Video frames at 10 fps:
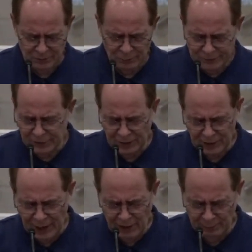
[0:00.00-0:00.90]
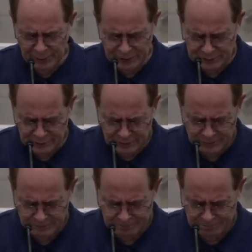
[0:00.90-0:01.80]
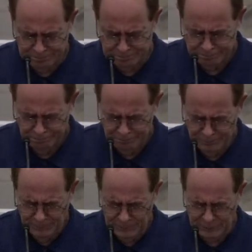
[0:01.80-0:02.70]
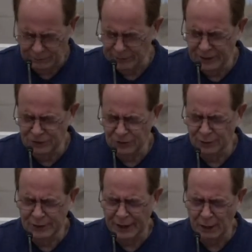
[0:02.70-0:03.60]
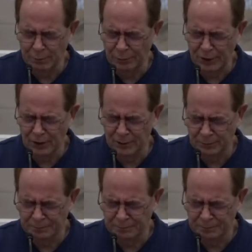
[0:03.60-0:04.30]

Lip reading: would you allow me to lead you in that prayer?